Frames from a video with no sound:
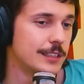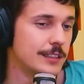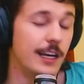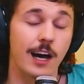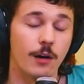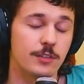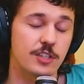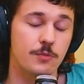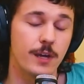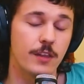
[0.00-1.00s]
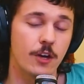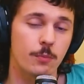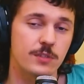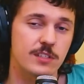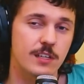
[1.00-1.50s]
Yeah, it's just me in the
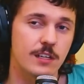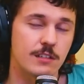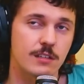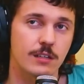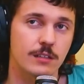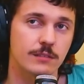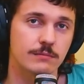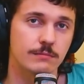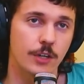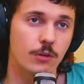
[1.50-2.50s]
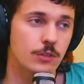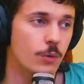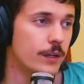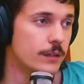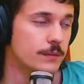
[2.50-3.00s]
open seas. No
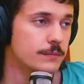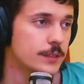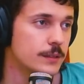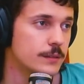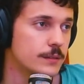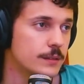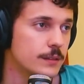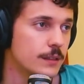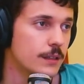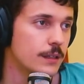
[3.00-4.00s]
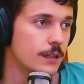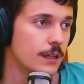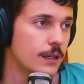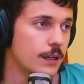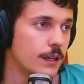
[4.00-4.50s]
Twitter.
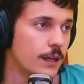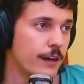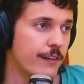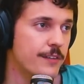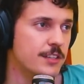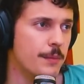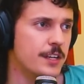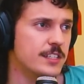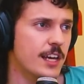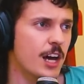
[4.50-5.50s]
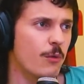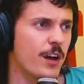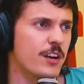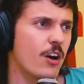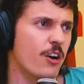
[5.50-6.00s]
If I have something to say, I'll
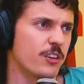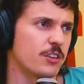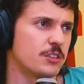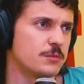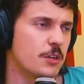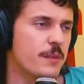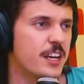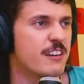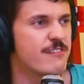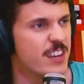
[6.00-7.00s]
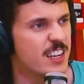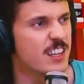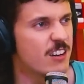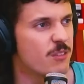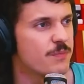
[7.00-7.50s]
write an article or make a
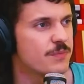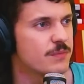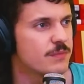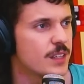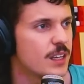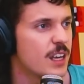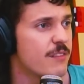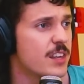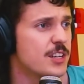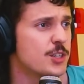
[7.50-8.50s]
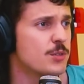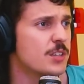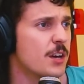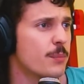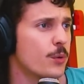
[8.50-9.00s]
video. If the issue is
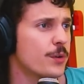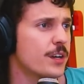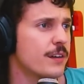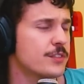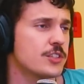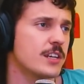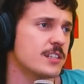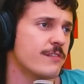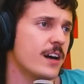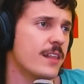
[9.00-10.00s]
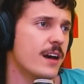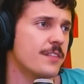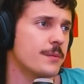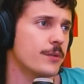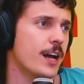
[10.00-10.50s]
not important enough to justify
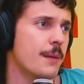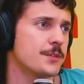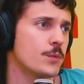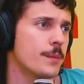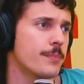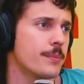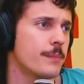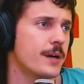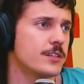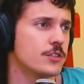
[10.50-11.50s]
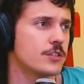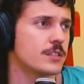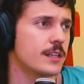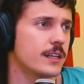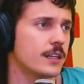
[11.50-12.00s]
that, then perhaps it would be best to
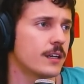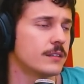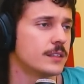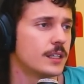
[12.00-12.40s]
just let it go.